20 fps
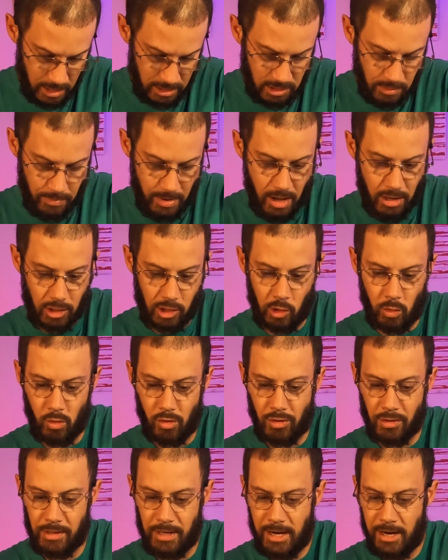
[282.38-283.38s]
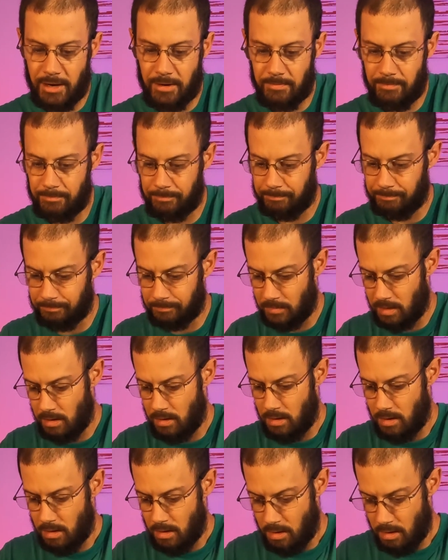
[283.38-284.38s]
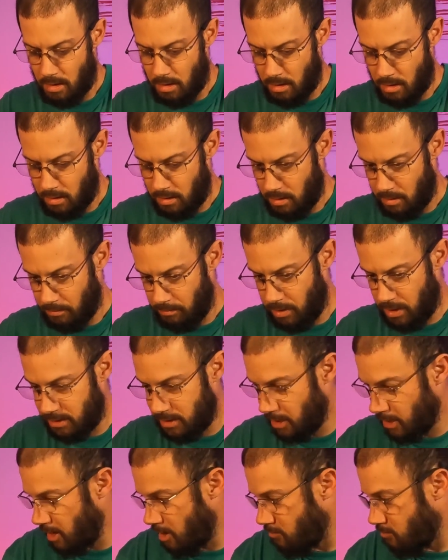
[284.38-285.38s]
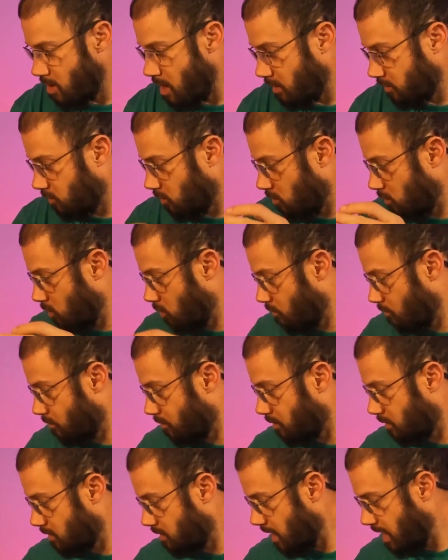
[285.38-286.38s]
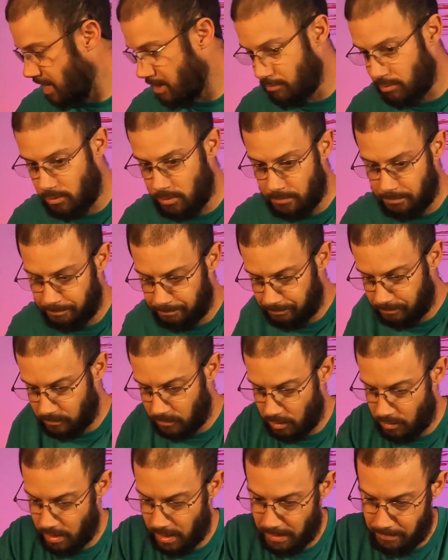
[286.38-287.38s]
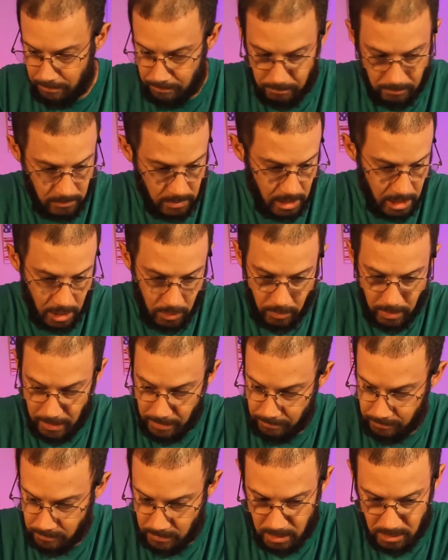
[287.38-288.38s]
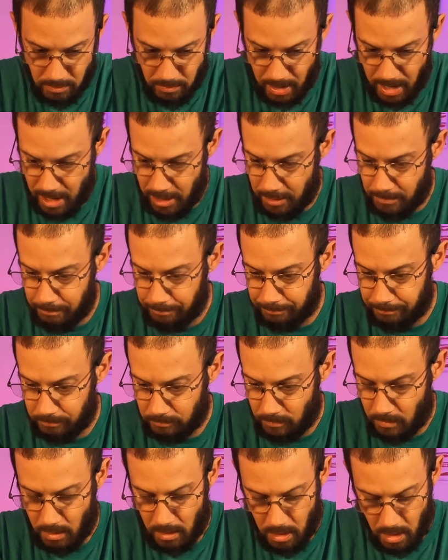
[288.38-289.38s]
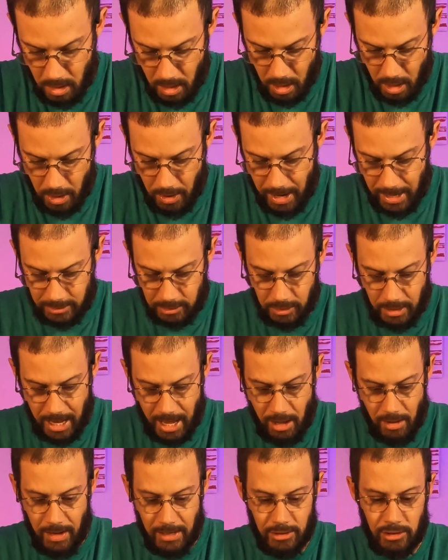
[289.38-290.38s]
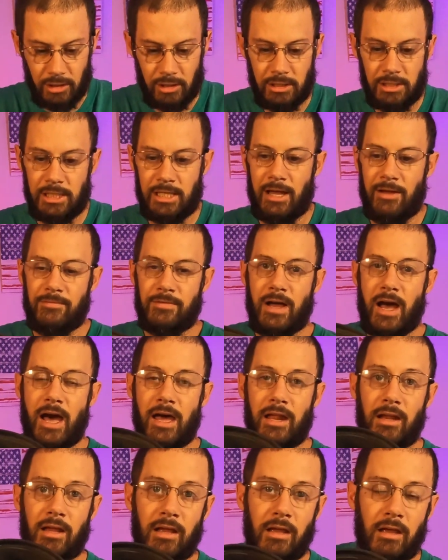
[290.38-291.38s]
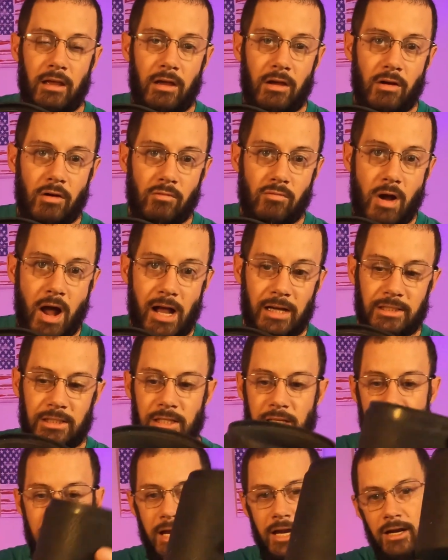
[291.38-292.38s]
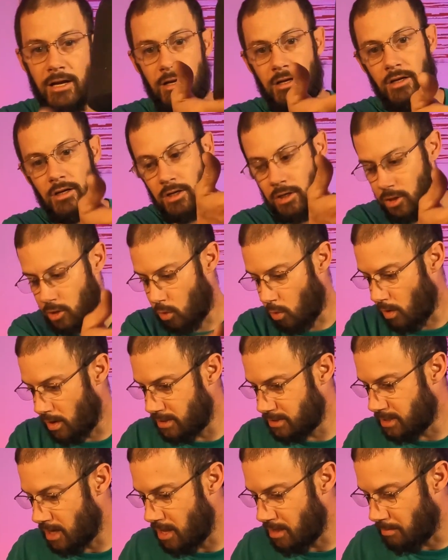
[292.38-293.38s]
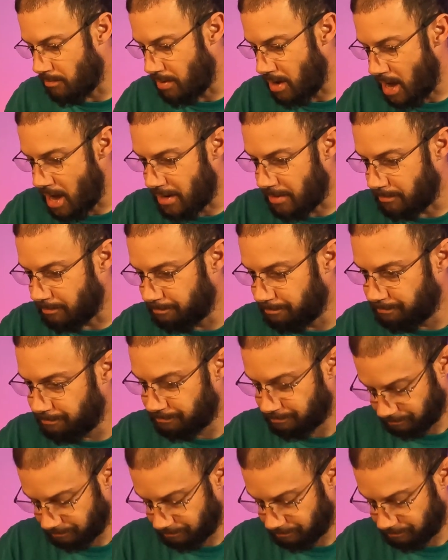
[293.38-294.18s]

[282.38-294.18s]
that's about 1/4 there. Plus I got rocks all over the table. Great. Anyway, doesn't matter. All right, so now as you can see, I've got rocks in there, coins on the bottom,